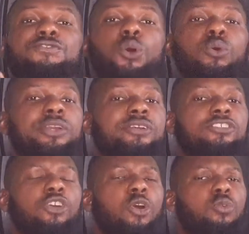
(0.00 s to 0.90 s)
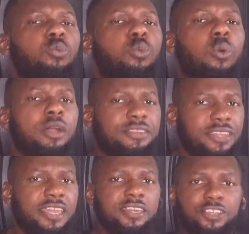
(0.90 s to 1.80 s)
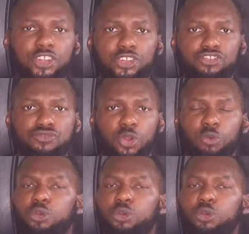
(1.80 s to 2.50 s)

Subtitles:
focus on what they can control.